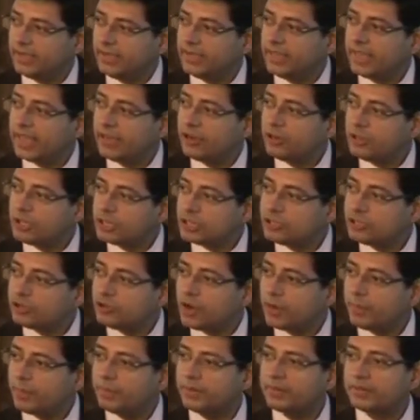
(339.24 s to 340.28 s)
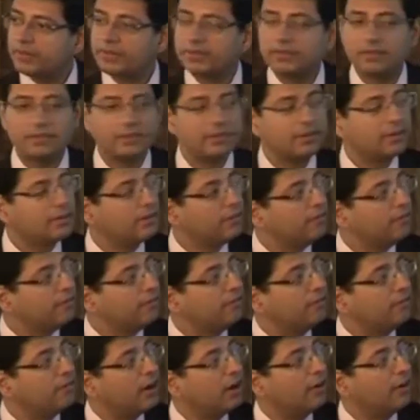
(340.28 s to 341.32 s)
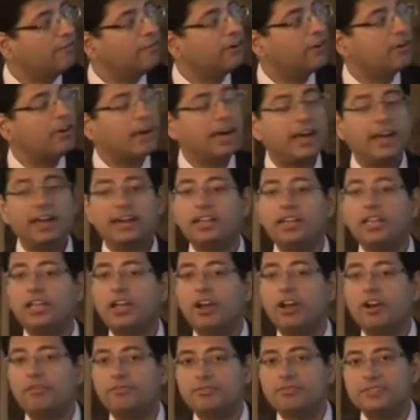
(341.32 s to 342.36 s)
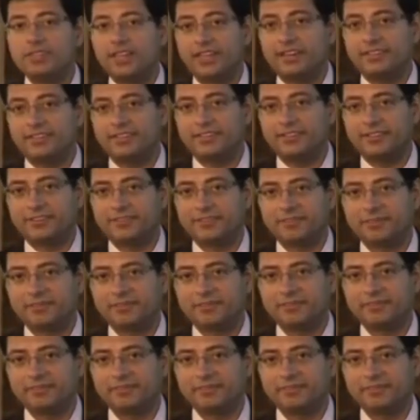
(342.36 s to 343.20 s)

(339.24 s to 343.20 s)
can disrupt a variety of sectors.